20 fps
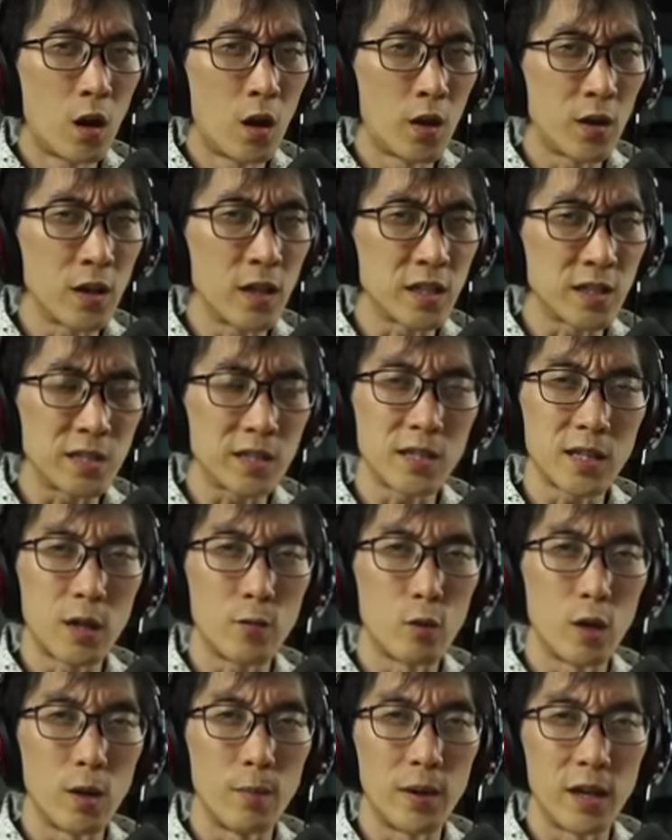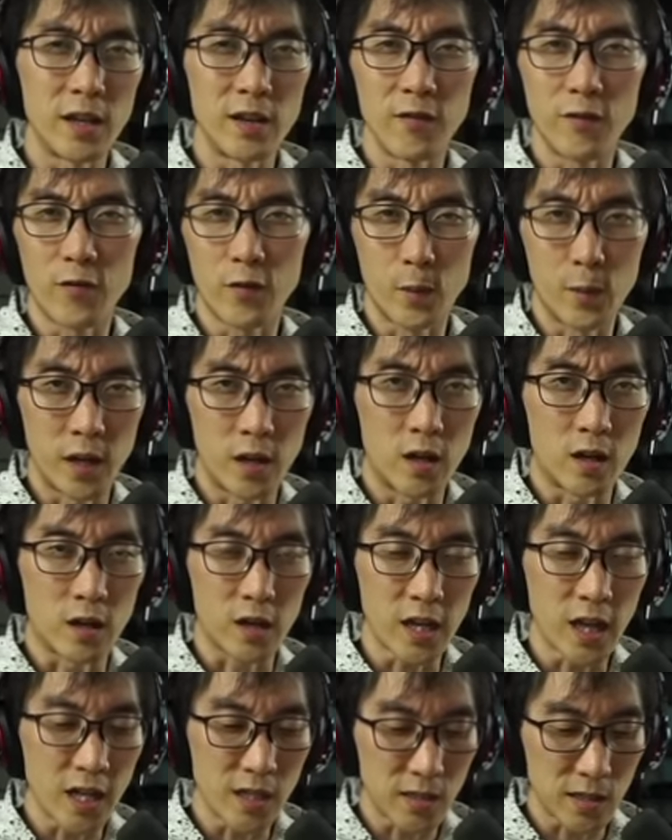on a Sanwa button from an
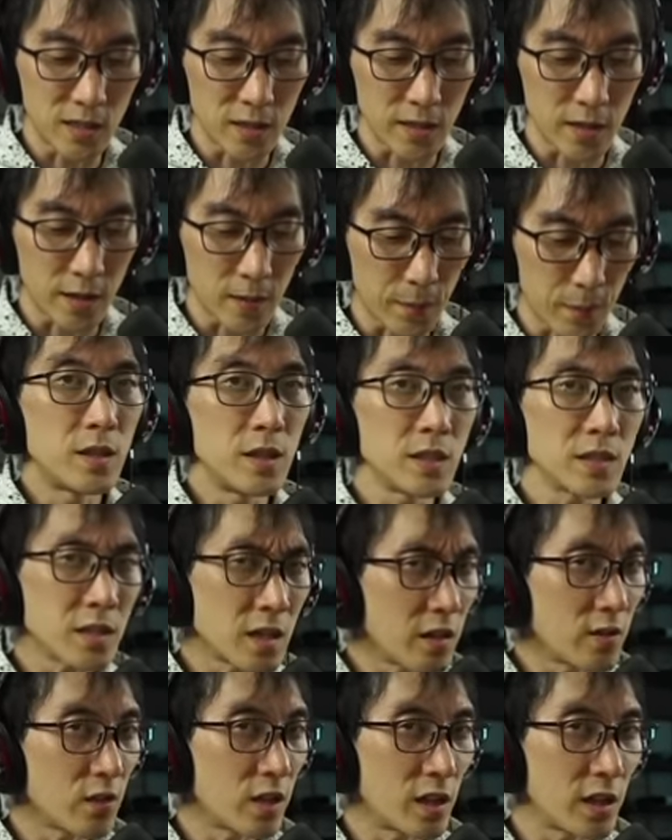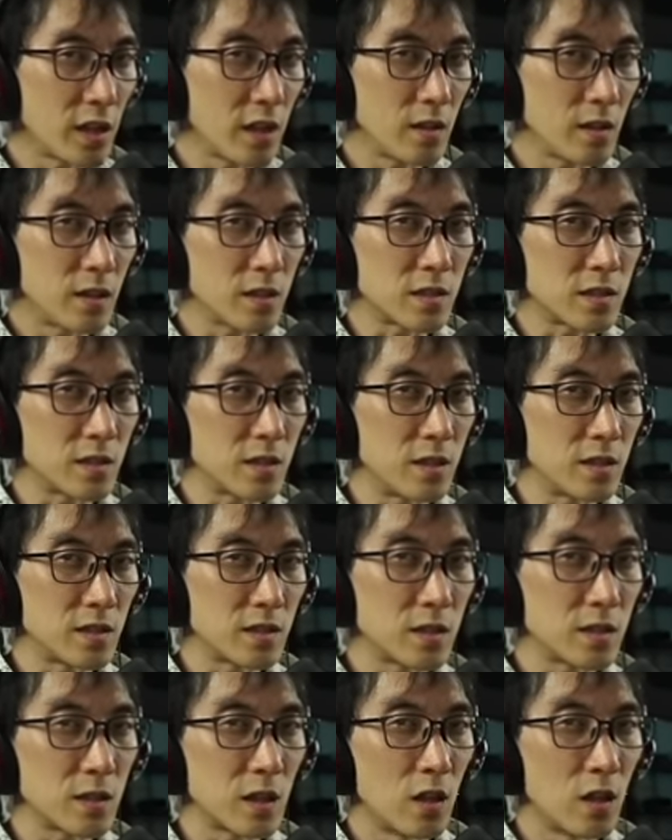arcade stick. This kind of clickiness
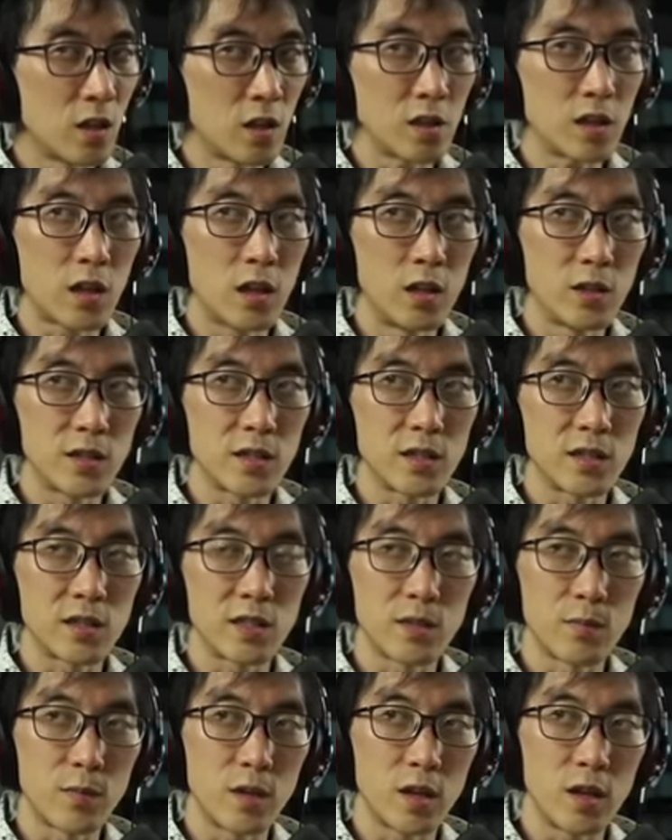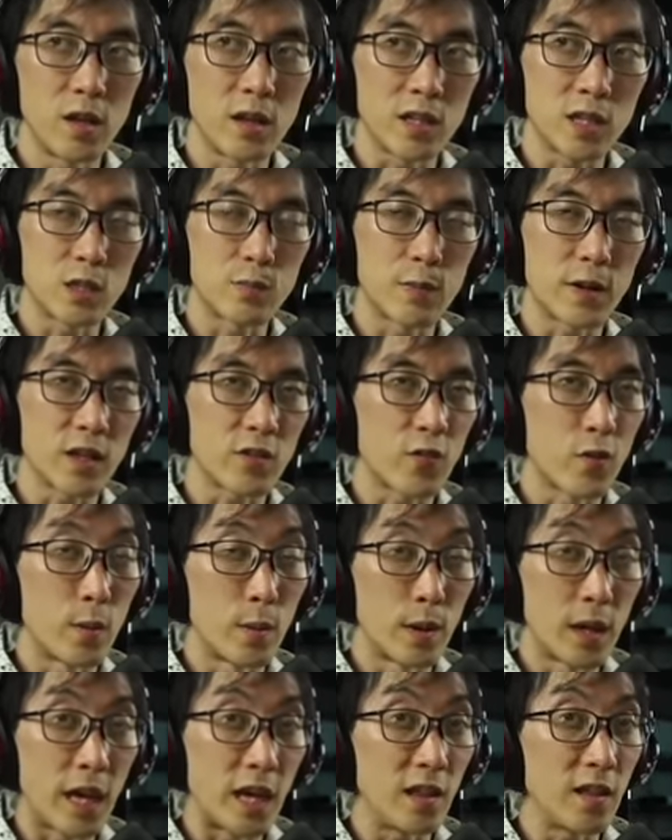is a lot closer to something you'd expect
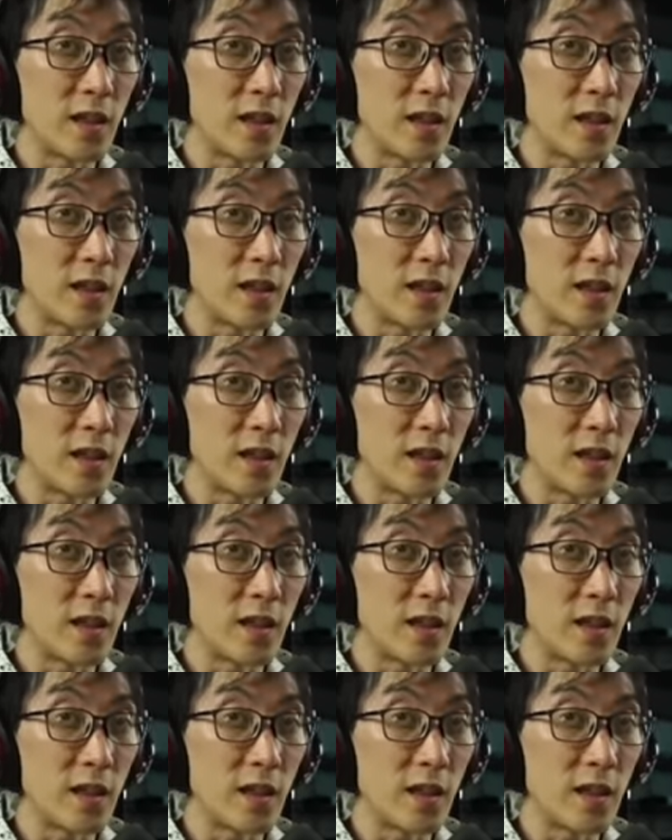from a